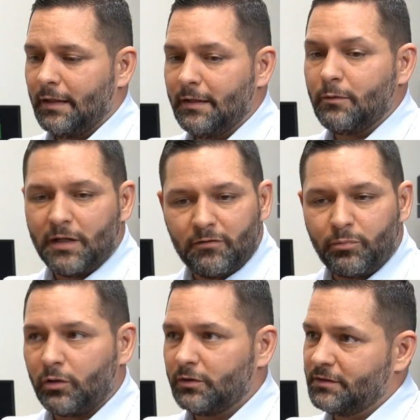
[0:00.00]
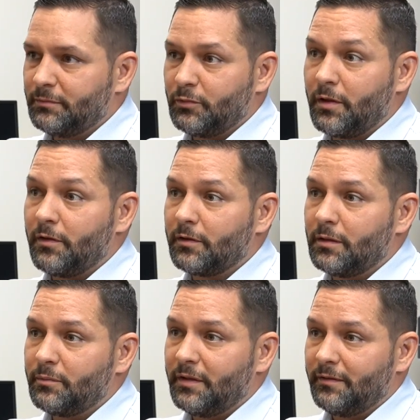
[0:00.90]
And then we have partnerships with other
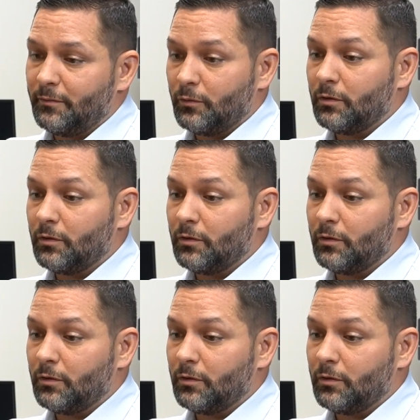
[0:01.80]
companies that